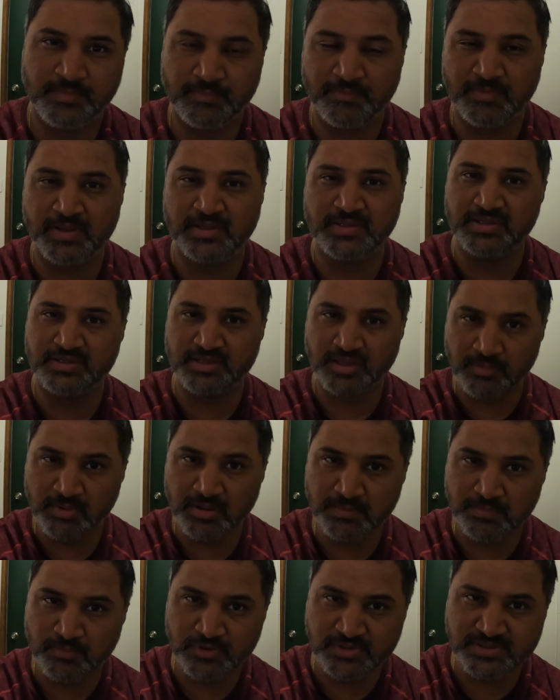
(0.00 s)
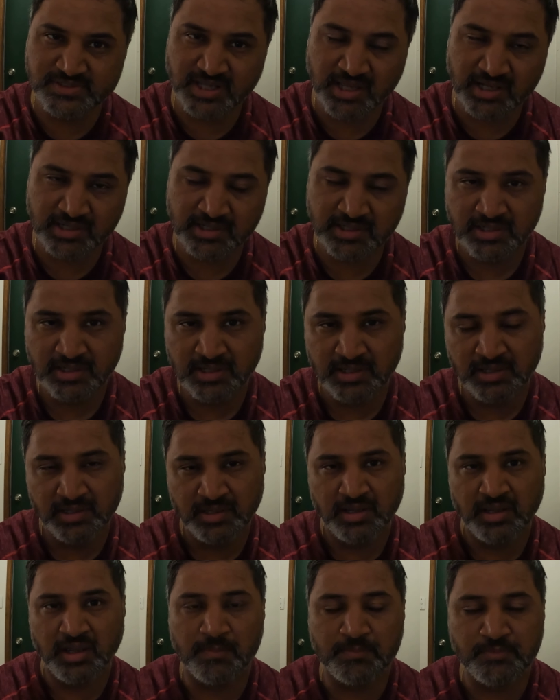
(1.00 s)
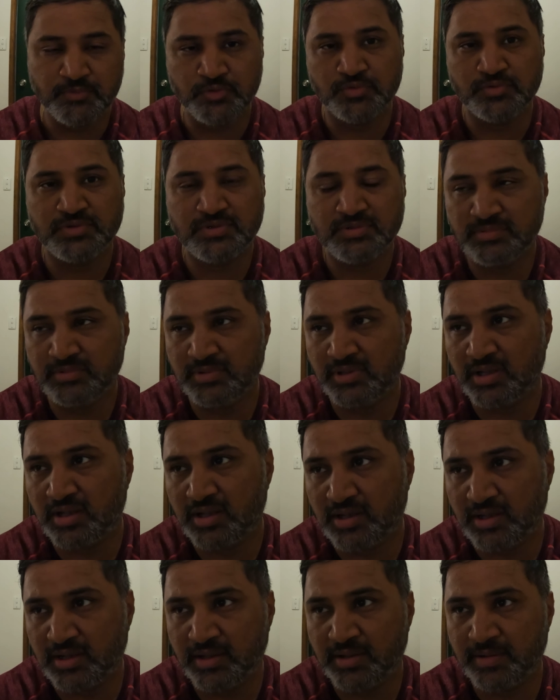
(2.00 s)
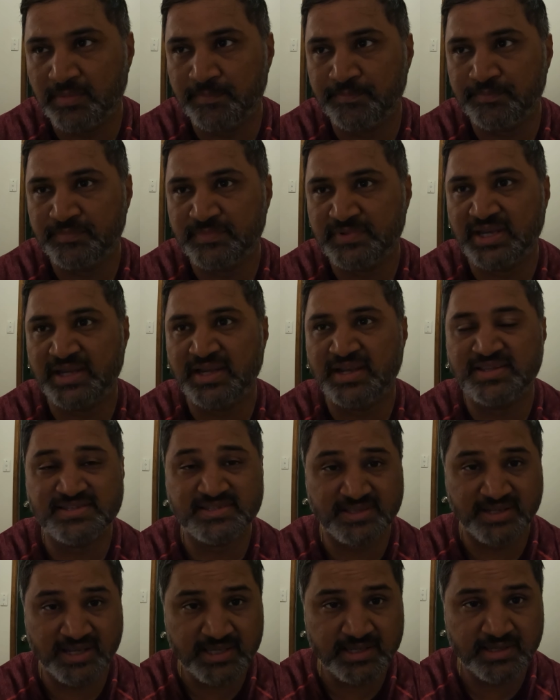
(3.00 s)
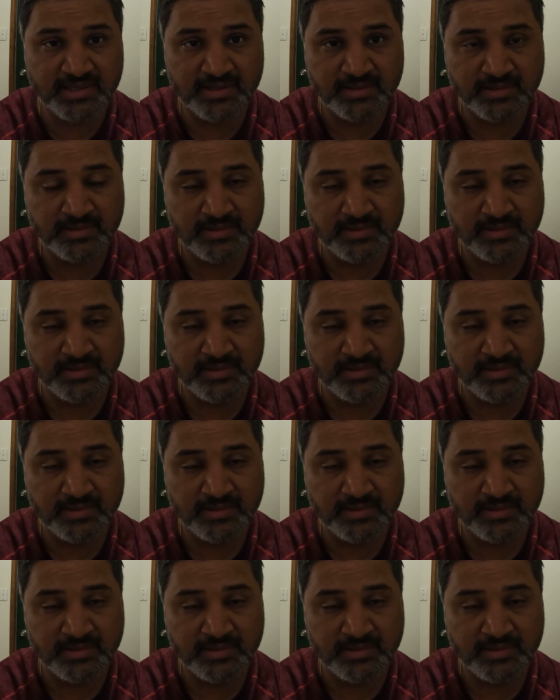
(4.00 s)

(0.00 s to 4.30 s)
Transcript: where the thermal pools are up to um, Tennants Creek.